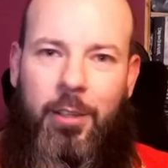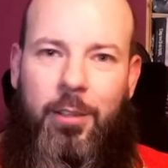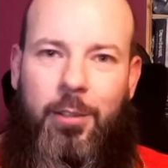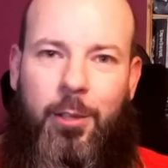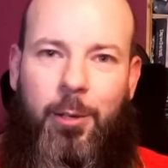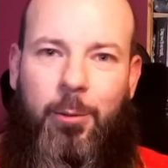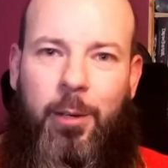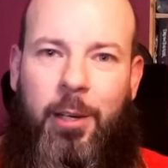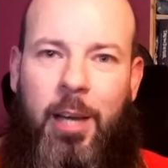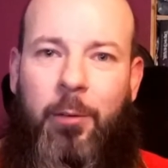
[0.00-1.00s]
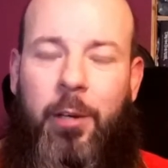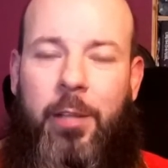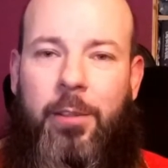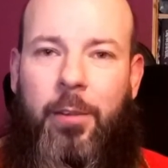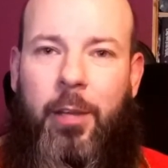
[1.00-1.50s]
So I haven't gone
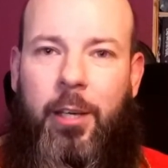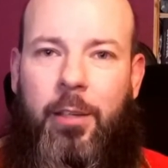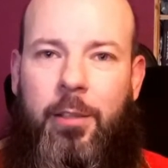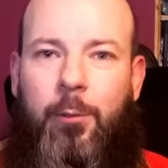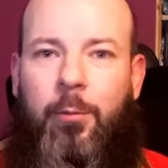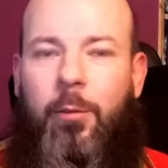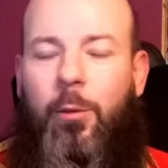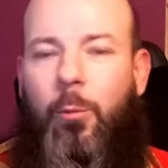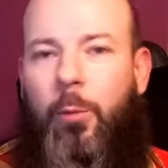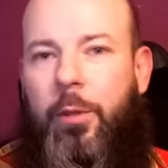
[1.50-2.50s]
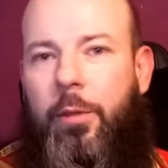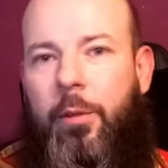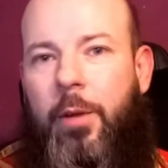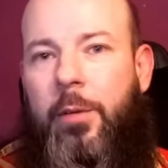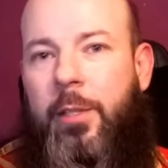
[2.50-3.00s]
into things. With the
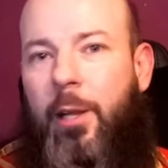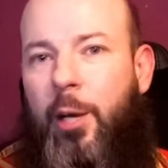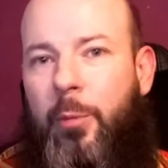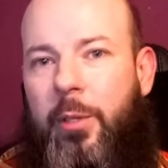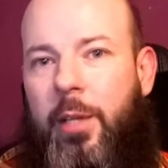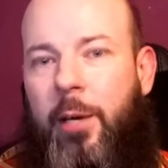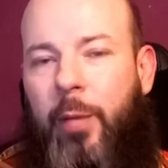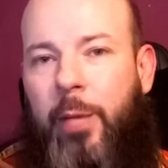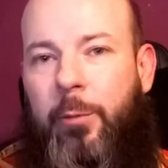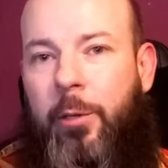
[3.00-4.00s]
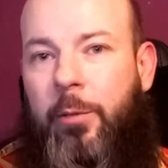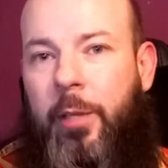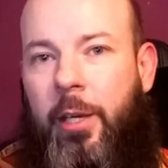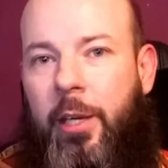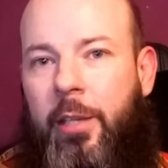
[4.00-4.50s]
various LARPers that I've played with over
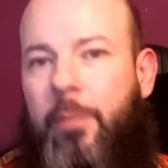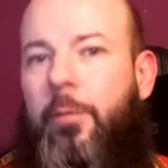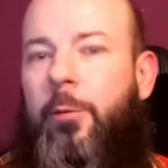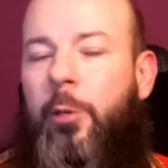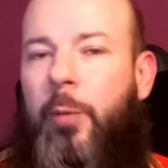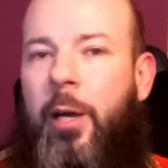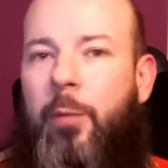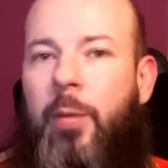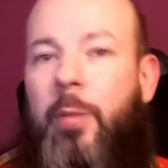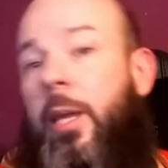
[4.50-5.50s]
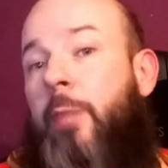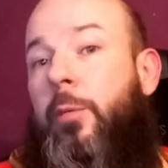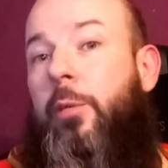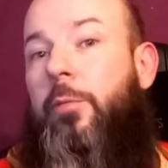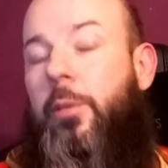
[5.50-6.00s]
the years, I've thought about maybe they'd
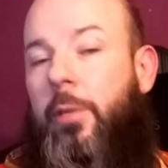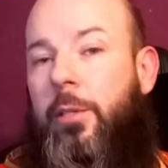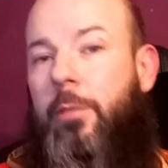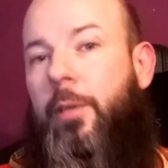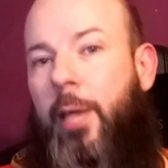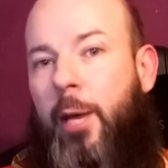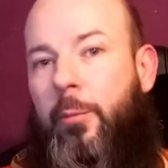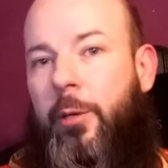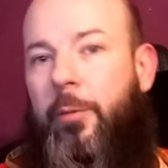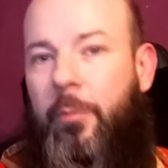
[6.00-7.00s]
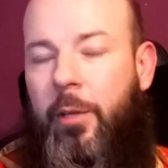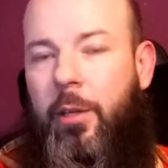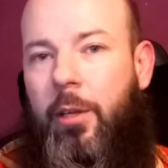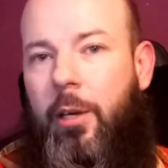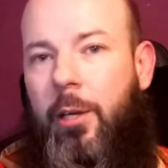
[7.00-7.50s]
be up for doing stuff on camera.
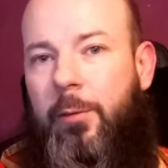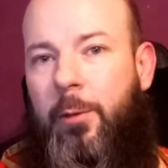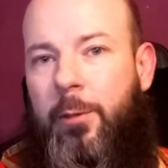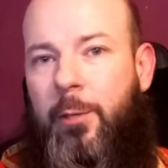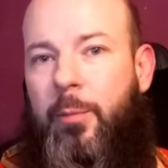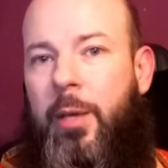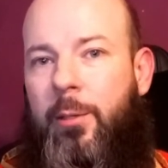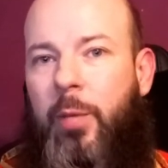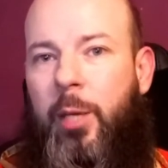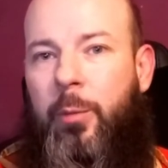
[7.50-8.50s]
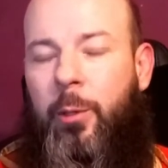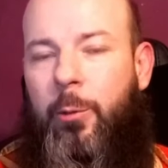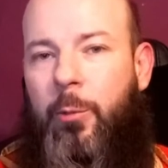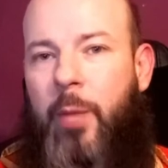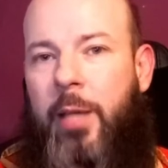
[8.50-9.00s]
And of course I've met some people who
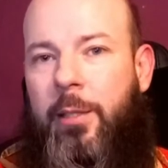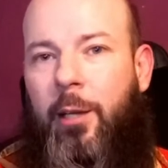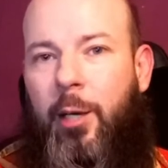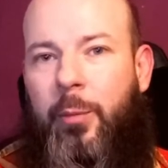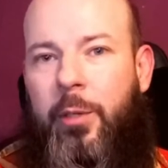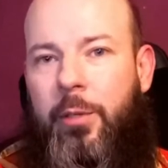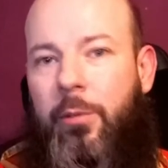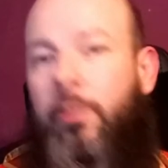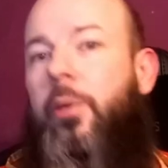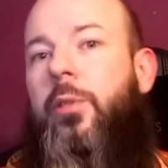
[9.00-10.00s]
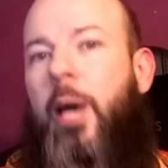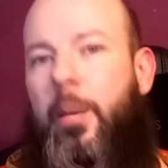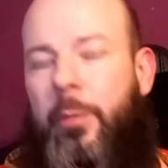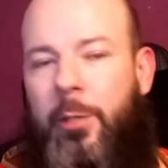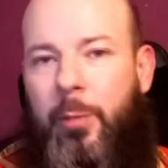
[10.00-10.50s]
are amazing LARPers and also
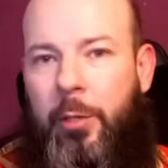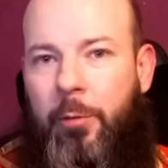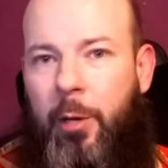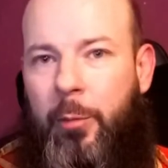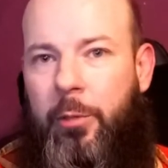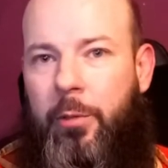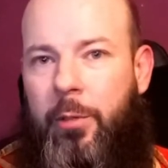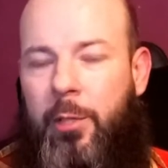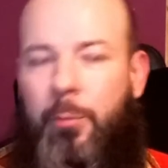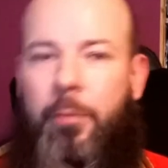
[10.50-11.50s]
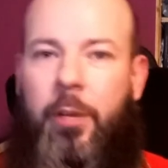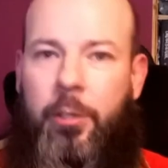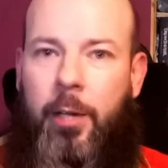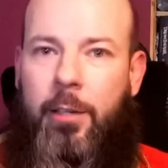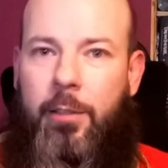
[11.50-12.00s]
happen to be drama students and
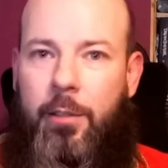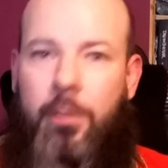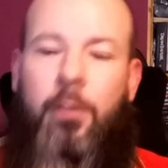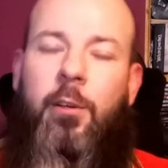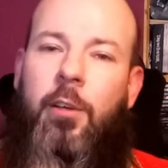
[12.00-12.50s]
professional actors.